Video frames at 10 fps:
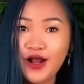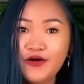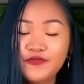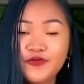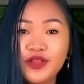
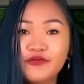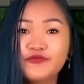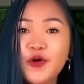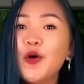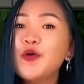full of
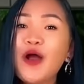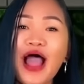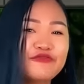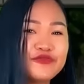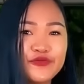row
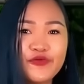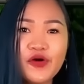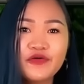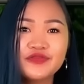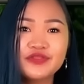after row
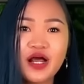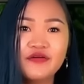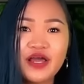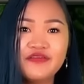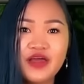of stuff
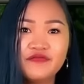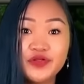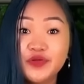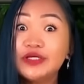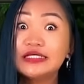I never
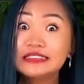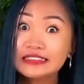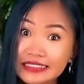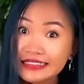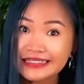knew
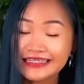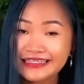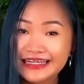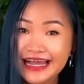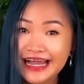
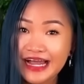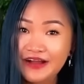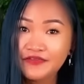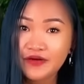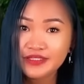existed,
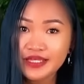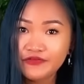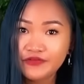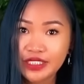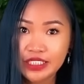from
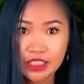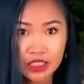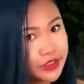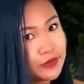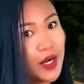self-cleaning
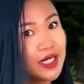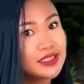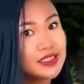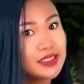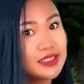litter
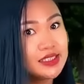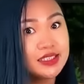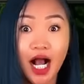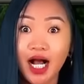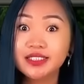boxes to
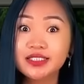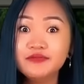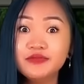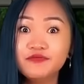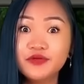
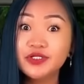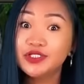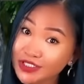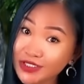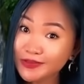costumes for your
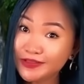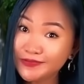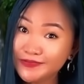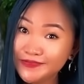gerbil.